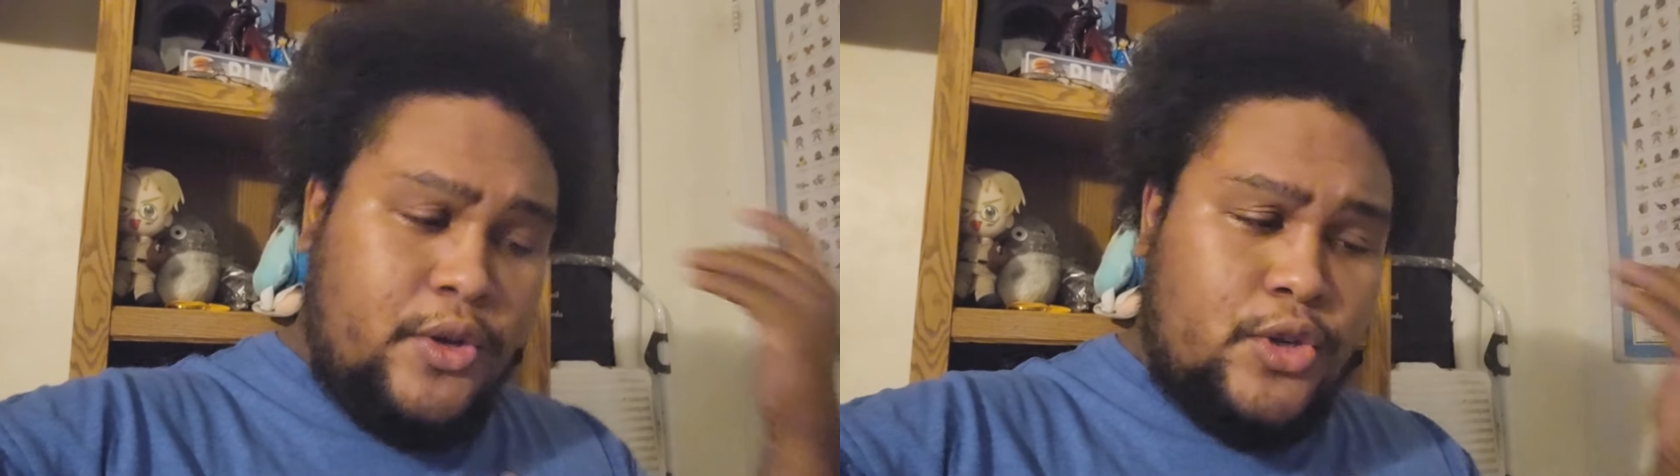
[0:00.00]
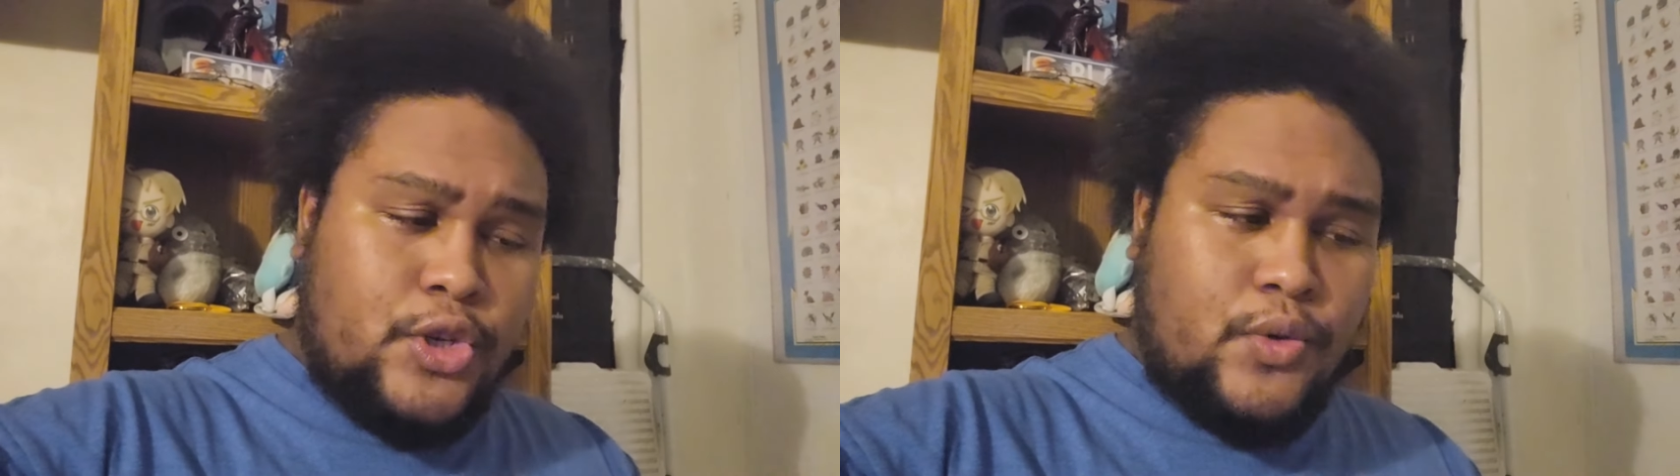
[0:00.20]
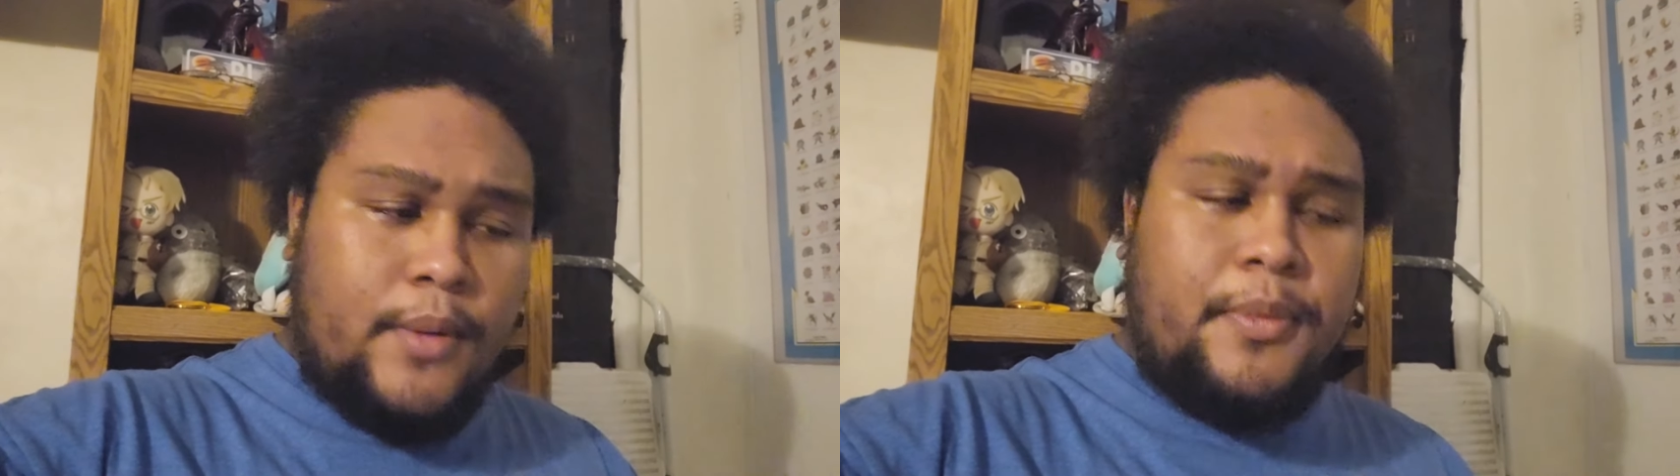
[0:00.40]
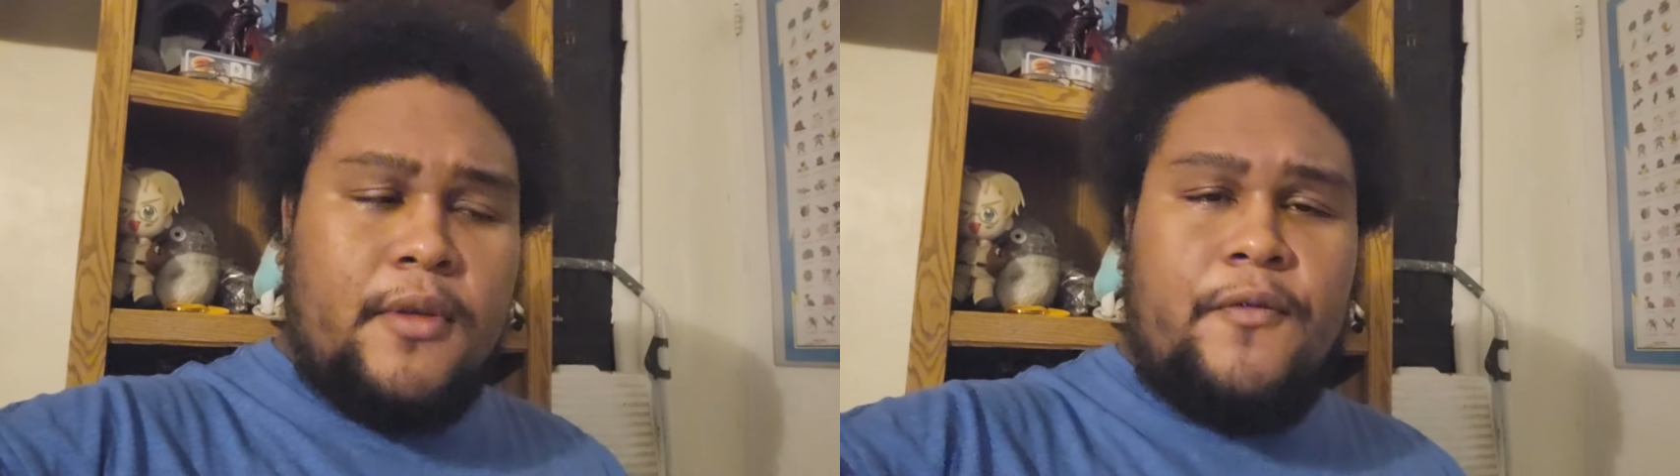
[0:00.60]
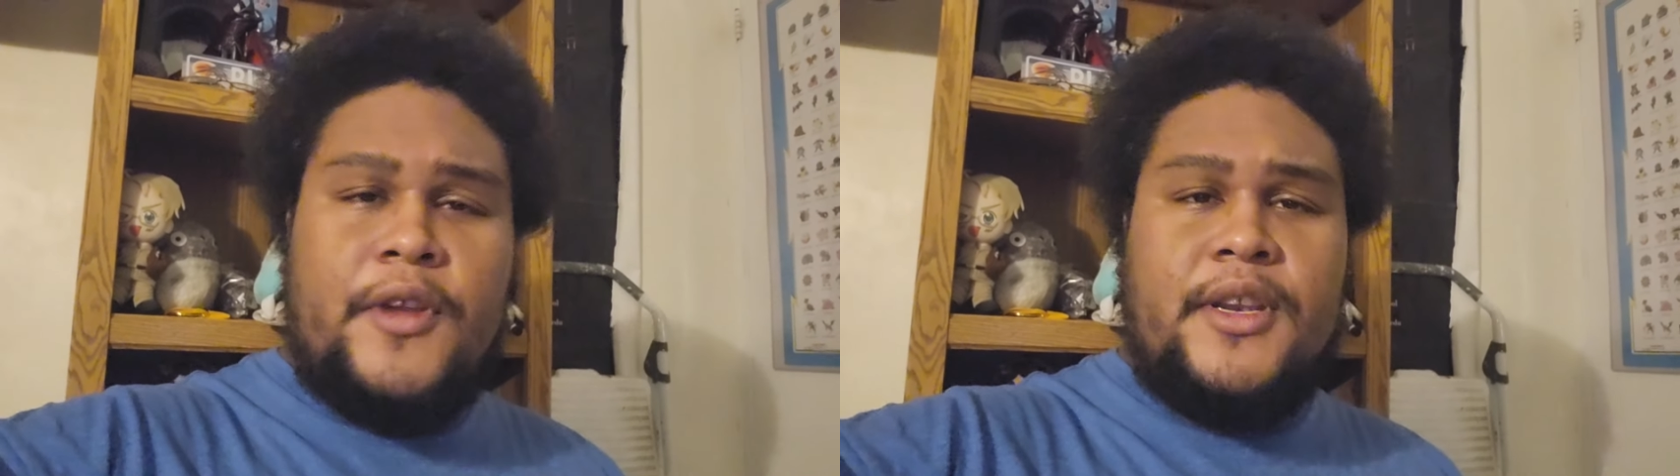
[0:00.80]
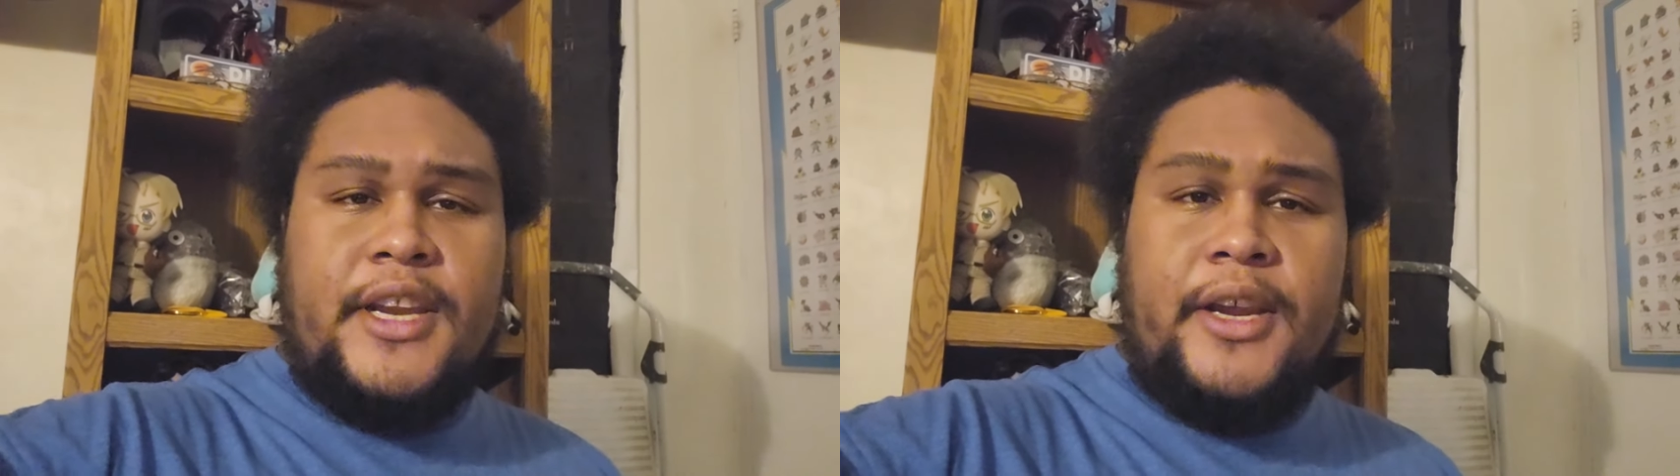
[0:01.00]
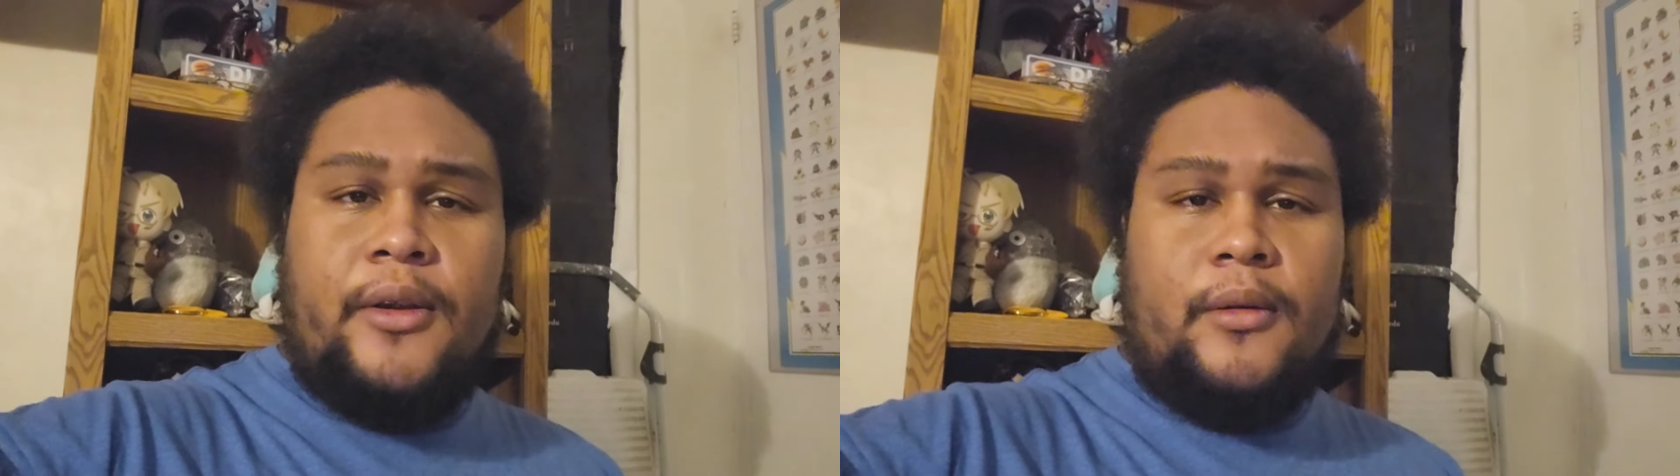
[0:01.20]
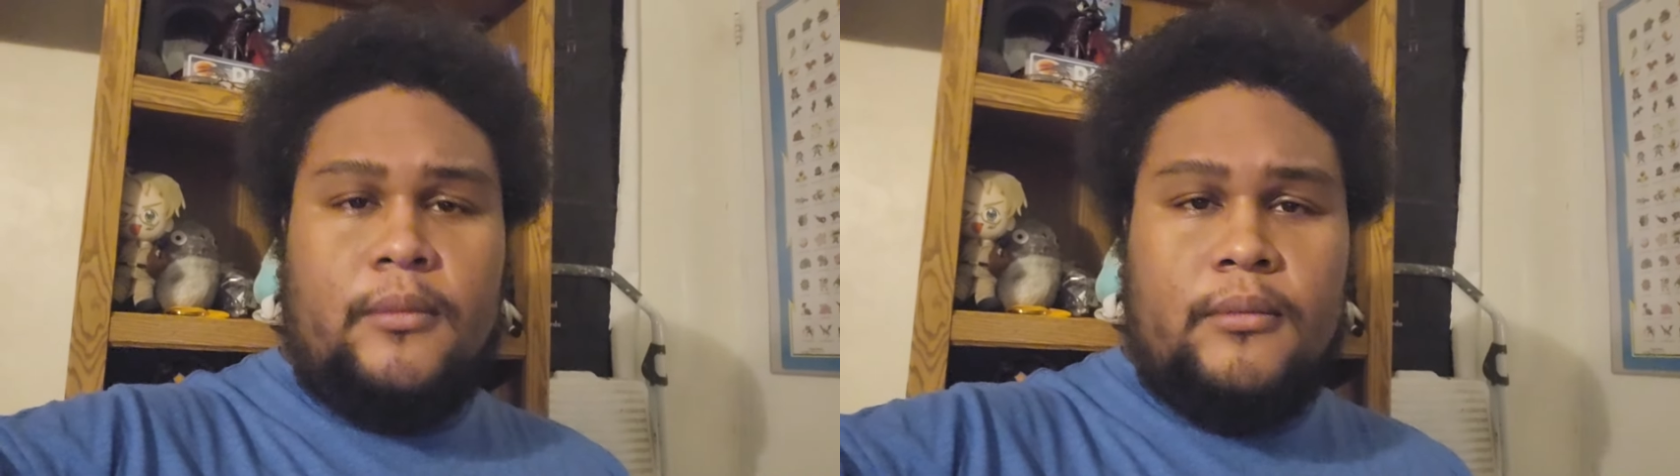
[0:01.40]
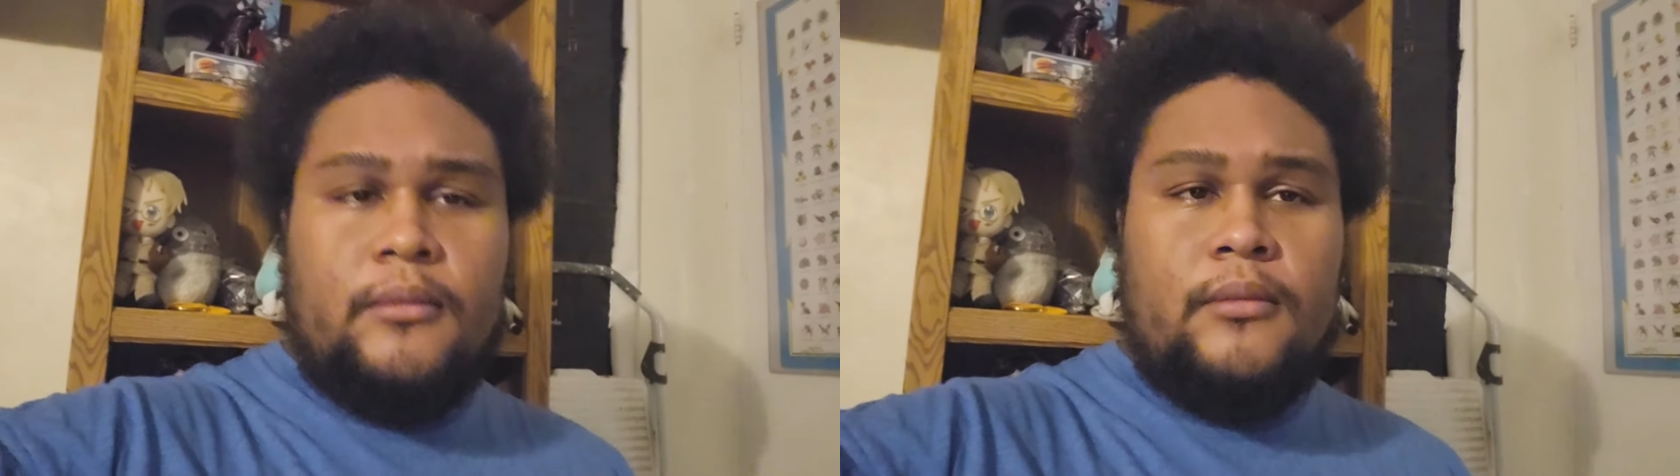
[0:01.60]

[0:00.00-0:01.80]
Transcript: you strip the veneer